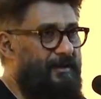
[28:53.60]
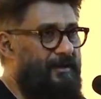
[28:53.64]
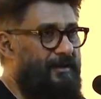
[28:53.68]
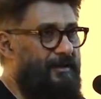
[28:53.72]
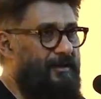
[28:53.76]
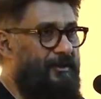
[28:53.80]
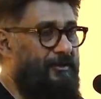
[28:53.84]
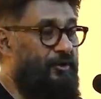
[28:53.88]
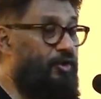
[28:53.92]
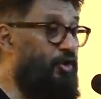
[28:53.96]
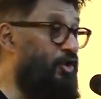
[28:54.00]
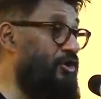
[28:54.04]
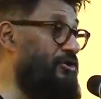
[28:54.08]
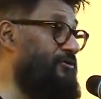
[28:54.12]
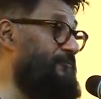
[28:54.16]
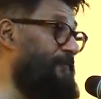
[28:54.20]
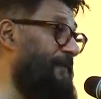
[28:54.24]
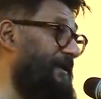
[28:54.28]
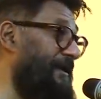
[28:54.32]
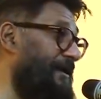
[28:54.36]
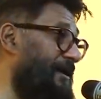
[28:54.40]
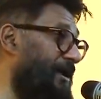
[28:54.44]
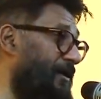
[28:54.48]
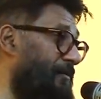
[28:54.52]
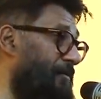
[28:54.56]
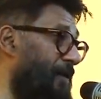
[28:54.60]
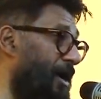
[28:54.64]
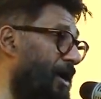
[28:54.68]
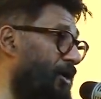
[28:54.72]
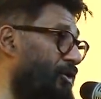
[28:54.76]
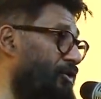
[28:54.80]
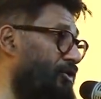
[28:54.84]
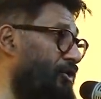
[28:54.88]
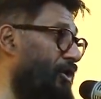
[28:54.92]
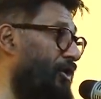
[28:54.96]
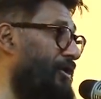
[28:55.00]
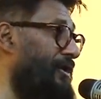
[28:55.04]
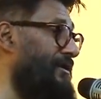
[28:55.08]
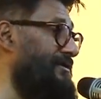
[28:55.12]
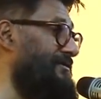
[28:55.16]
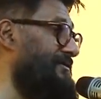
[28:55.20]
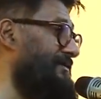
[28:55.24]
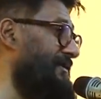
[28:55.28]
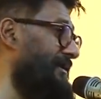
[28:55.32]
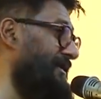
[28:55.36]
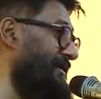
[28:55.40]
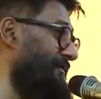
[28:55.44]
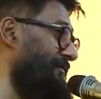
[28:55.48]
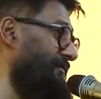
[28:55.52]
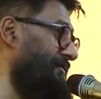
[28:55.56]
Don't speak about
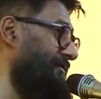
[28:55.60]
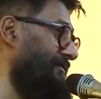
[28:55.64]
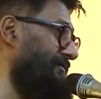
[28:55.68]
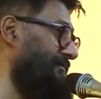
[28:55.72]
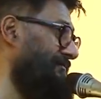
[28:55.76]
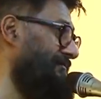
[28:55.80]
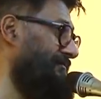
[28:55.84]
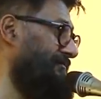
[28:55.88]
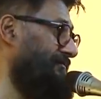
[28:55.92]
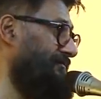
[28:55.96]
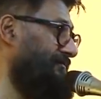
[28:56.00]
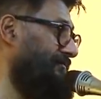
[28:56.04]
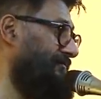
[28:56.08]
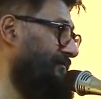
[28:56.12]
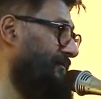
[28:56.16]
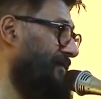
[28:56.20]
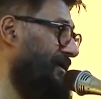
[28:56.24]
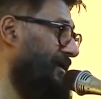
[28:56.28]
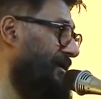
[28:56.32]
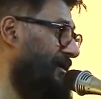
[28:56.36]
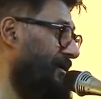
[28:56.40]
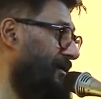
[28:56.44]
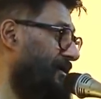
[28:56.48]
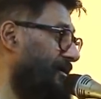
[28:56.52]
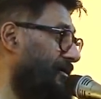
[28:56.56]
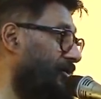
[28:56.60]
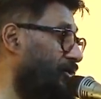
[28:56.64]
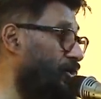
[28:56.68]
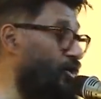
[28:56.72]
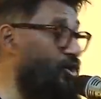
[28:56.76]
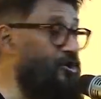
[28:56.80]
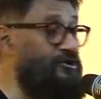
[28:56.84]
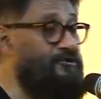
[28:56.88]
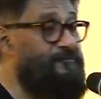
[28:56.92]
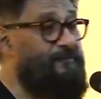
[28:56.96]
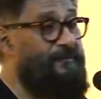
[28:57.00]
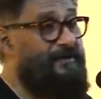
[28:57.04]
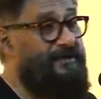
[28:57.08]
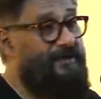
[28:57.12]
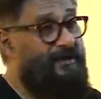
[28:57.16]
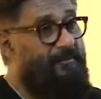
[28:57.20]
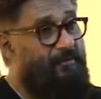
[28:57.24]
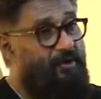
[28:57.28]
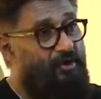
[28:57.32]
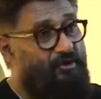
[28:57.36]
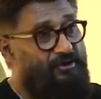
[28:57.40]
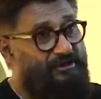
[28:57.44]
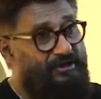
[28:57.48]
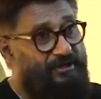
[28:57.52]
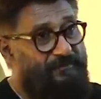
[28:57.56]
Aurangzeb. Don't speak
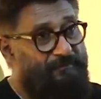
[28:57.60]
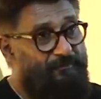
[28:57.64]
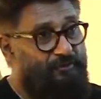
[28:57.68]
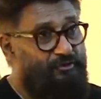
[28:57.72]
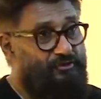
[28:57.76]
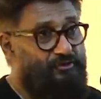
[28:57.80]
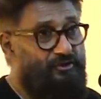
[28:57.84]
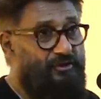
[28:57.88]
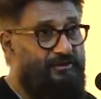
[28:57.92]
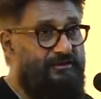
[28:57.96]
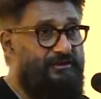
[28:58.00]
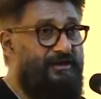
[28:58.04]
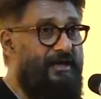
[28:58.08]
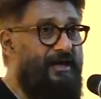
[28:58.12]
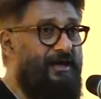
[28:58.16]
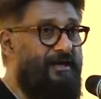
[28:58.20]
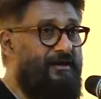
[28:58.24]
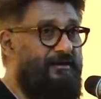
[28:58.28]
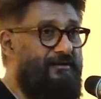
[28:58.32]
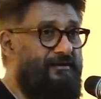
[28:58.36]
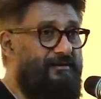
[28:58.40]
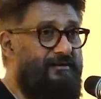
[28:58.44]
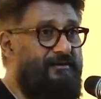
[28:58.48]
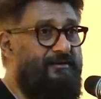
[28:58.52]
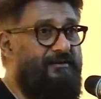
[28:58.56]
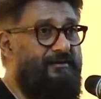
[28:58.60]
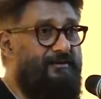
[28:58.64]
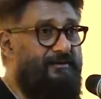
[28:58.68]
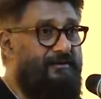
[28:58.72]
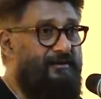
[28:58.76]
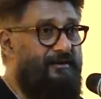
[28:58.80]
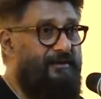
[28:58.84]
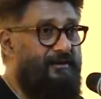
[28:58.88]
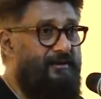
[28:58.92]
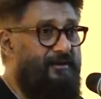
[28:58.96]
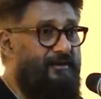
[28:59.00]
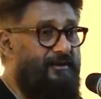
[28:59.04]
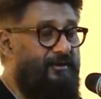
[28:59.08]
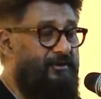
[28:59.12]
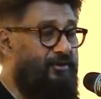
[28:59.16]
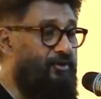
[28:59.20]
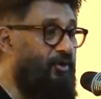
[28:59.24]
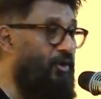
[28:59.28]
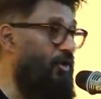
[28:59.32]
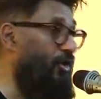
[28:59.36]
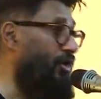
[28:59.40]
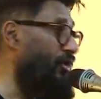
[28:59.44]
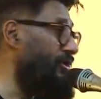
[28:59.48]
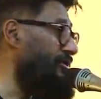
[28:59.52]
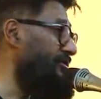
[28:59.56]
about Tipu Sultan.
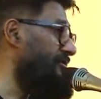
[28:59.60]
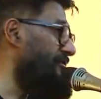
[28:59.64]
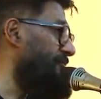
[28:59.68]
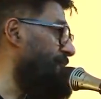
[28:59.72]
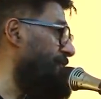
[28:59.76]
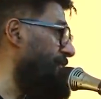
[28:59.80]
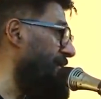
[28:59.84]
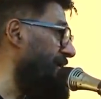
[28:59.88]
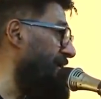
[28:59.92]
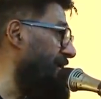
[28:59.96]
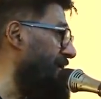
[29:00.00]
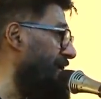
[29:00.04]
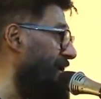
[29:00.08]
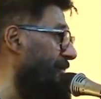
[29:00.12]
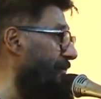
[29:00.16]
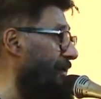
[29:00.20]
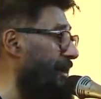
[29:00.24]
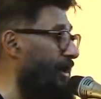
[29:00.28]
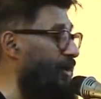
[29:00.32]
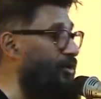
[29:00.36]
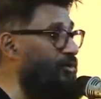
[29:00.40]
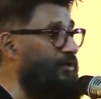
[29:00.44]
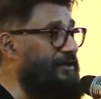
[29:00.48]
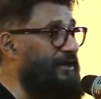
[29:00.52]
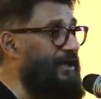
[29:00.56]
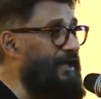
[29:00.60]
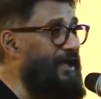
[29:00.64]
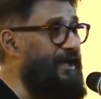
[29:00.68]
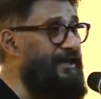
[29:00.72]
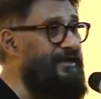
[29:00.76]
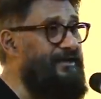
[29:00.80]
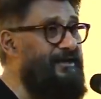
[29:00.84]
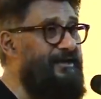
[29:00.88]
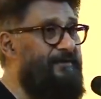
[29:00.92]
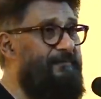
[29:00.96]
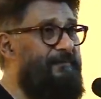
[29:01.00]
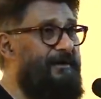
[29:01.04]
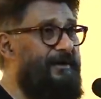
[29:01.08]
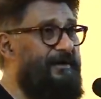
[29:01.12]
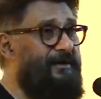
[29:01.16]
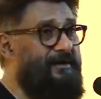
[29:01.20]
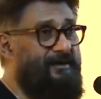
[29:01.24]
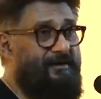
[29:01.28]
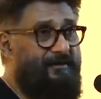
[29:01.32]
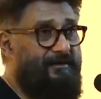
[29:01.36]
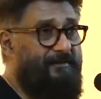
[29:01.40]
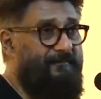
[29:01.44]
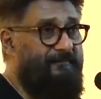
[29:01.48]
Don't speak about anybody.